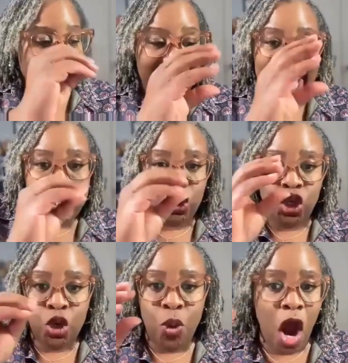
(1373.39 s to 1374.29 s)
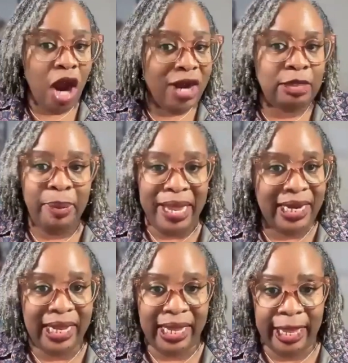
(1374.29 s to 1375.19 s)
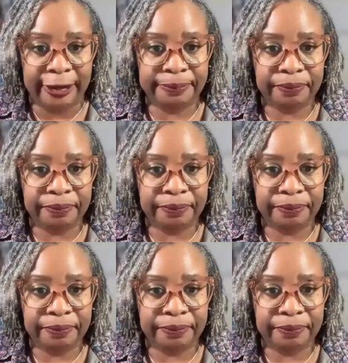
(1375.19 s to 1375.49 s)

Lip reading: as you are spending it.